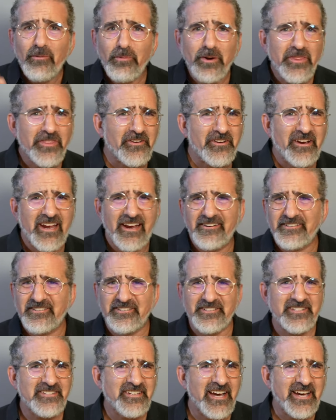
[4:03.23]
whether your character
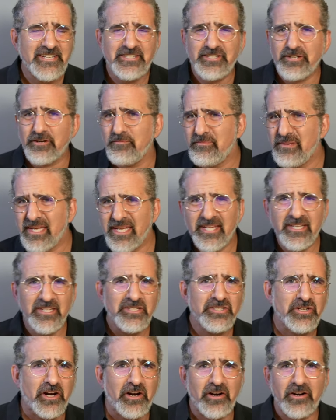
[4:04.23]
is nice or
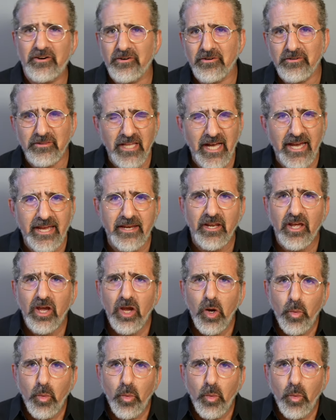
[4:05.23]
mean, dark or light.